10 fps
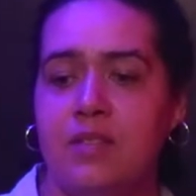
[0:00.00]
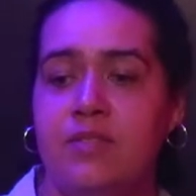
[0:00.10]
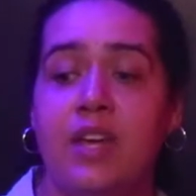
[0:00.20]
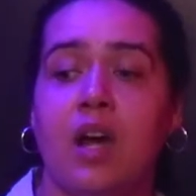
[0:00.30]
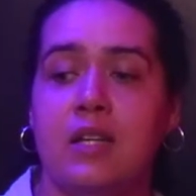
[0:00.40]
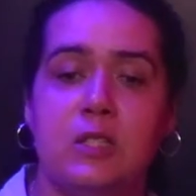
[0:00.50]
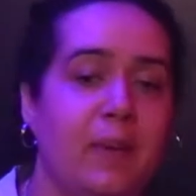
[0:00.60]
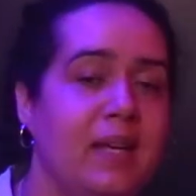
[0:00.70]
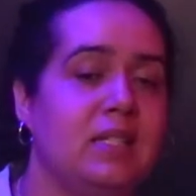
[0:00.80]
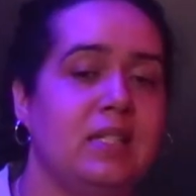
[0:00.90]
There are
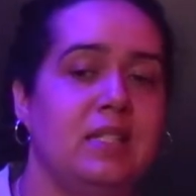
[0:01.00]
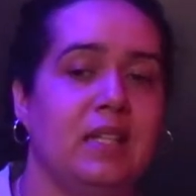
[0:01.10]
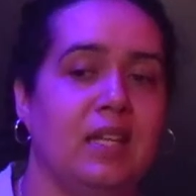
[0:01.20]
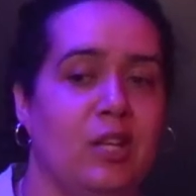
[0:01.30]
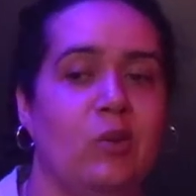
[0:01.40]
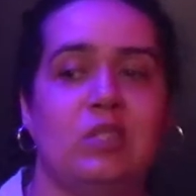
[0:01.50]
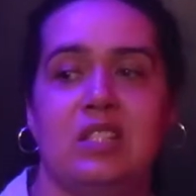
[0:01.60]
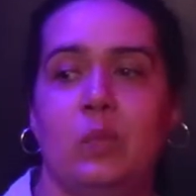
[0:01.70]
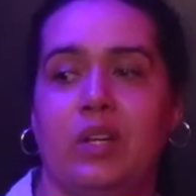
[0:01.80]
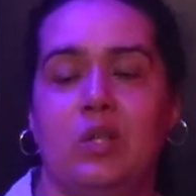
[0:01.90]
spaces in
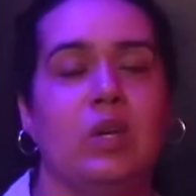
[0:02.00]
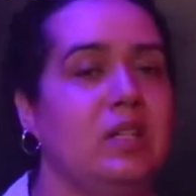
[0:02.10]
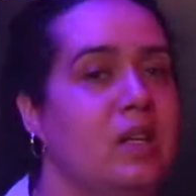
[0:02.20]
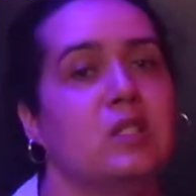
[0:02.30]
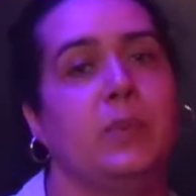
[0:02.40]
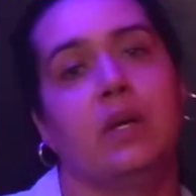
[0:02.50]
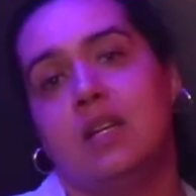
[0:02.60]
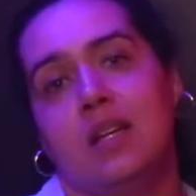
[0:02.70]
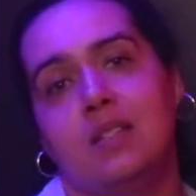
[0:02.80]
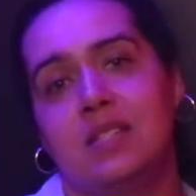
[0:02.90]
Houston where you can
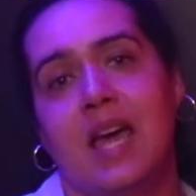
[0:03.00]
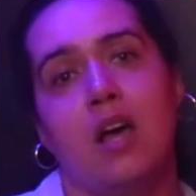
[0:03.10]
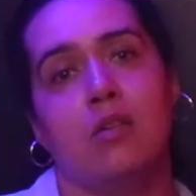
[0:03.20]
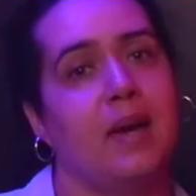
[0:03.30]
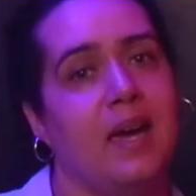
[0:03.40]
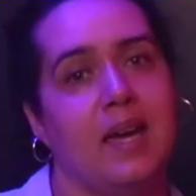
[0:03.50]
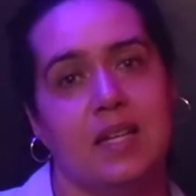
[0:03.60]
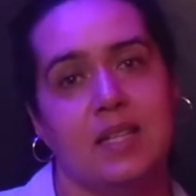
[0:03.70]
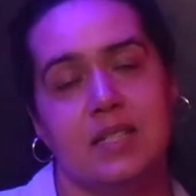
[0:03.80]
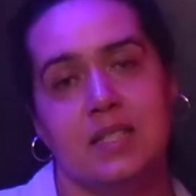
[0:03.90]
experience sound
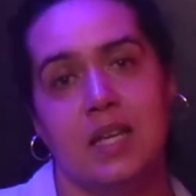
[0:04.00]
baths.